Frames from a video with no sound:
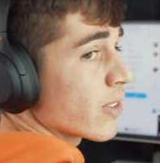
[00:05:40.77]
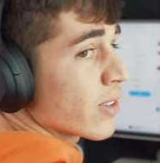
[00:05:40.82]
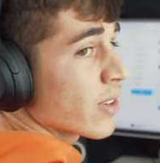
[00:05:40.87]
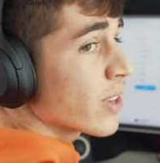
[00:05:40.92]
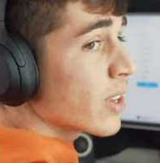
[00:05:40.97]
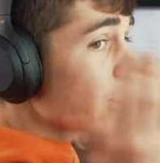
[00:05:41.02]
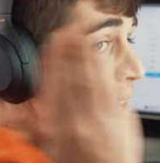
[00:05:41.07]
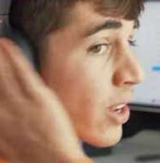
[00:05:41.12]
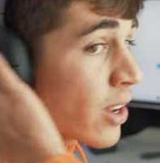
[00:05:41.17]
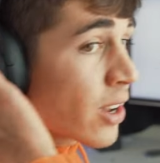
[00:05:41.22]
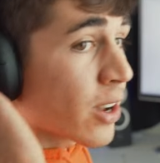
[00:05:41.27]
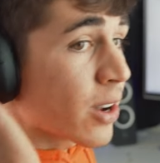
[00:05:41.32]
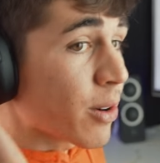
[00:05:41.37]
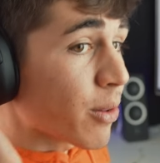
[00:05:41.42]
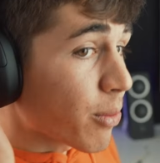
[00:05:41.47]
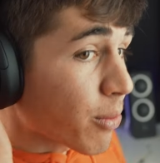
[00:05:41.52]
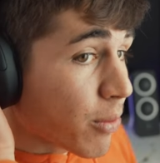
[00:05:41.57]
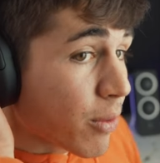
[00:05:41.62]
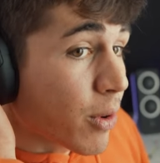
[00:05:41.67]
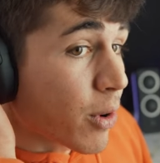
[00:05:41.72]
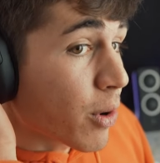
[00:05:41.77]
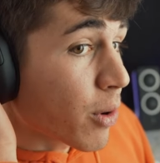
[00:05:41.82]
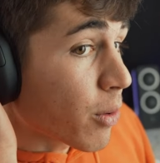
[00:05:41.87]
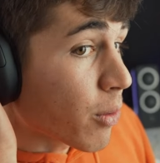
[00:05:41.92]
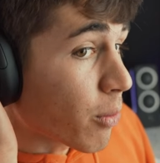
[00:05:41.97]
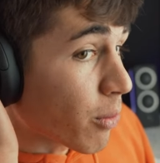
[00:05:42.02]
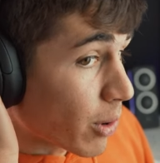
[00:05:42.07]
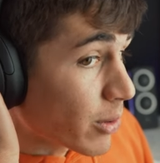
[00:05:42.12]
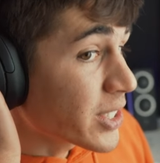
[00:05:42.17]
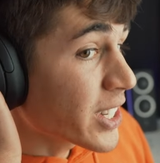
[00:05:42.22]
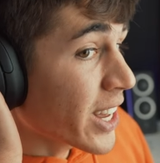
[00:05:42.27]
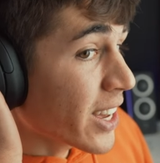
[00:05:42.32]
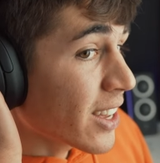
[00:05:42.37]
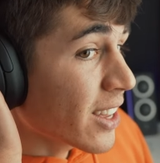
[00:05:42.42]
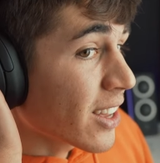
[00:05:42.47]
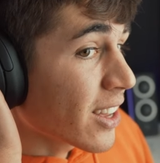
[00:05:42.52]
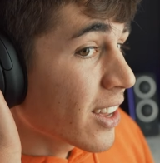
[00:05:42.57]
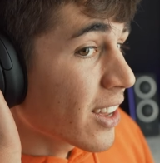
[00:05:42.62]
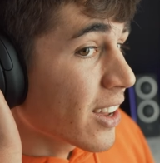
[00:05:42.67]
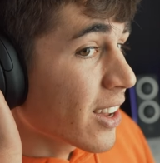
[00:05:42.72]
of a cool feature in the case that you
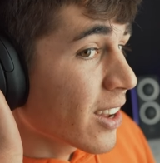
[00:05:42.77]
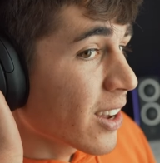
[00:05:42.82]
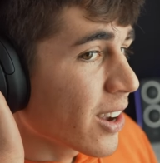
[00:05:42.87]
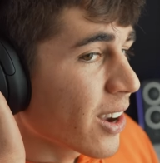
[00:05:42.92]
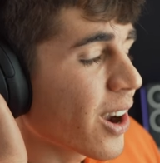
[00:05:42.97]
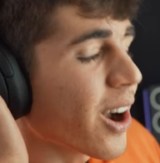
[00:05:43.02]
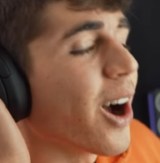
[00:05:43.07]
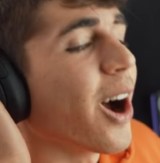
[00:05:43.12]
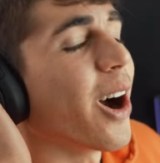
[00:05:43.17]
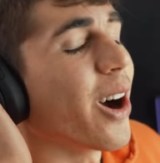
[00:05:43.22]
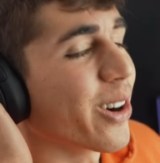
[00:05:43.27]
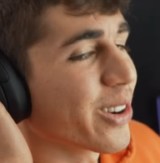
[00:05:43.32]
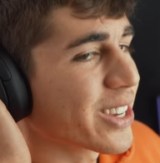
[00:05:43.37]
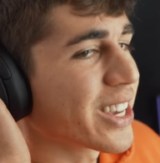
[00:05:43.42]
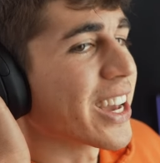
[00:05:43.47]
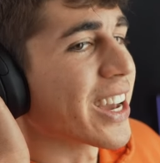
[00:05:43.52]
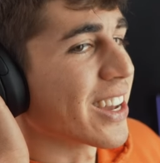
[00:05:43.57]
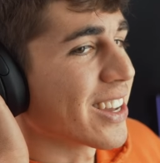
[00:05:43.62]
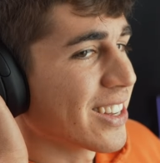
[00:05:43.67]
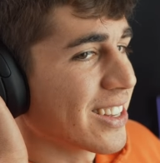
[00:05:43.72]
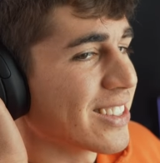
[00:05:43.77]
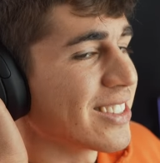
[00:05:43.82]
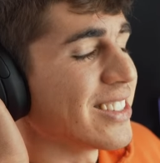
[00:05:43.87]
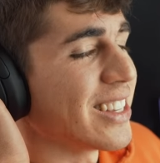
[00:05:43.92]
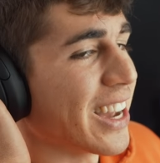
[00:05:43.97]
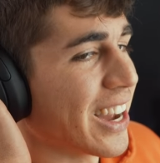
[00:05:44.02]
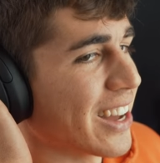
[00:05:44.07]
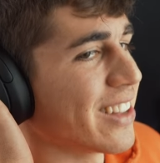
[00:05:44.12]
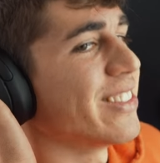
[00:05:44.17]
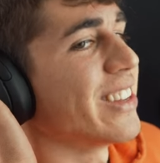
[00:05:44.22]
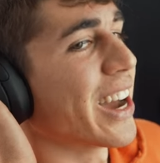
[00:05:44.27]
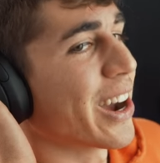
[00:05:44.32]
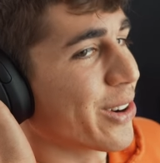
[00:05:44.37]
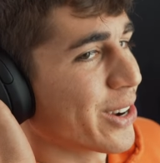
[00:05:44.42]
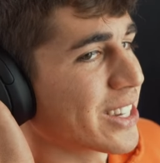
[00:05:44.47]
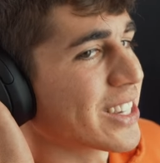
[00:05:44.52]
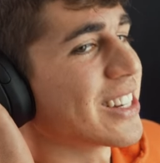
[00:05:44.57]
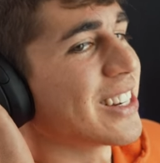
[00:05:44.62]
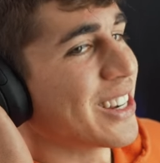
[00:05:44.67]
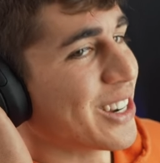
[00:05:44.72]
might need to talk to somebody
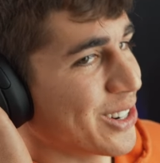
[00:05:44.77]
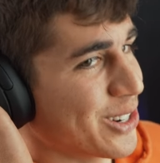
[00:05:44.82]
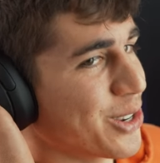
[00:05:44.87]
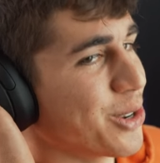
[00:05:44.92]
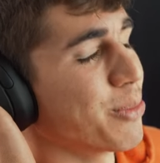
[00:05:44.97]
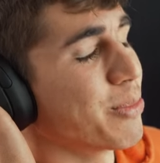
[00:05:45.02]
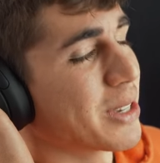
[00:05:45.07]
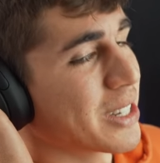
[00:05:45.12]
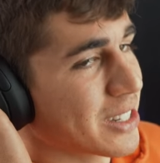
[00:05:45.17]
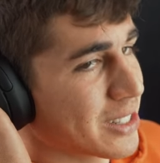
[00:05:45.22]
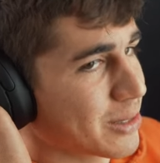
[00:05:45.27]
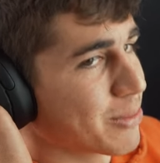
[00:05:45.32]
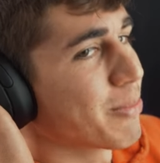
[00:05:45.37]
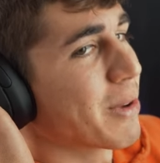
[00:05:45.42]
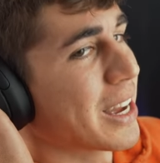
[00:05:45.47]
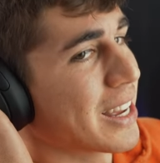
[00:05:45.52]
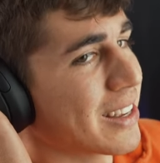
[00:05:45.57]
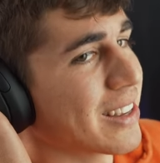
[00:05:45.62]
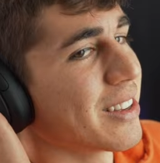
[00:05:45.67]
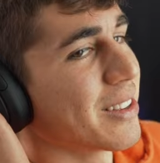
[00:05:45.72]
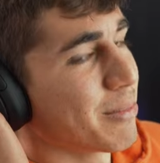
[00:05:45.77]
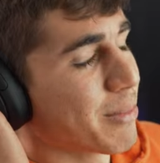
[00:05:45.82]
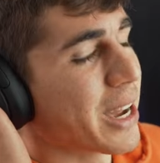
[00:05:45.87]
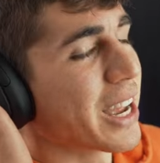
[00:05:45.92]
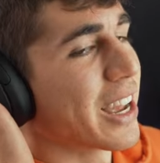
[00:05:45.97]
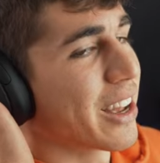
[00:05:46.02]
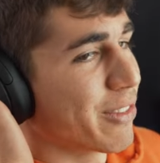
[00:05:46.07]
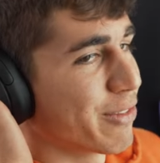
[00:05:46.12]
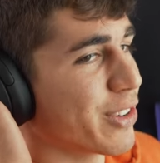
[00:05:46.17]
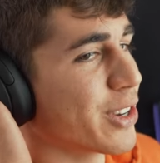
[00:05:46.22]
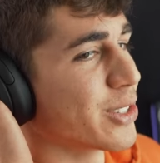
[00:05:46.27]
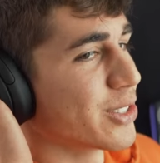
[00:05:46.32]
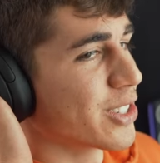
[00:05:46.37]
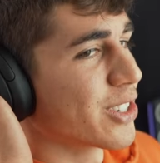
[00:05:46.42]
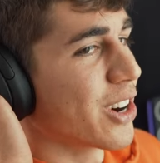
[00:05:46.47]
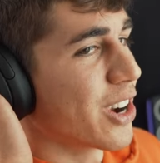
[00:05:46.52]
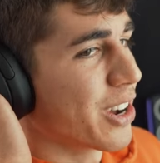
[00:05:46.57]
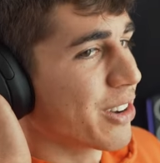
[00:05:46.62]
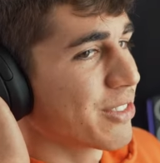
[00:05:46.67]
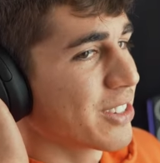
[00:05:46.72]
even if you might look a little goofy doing it.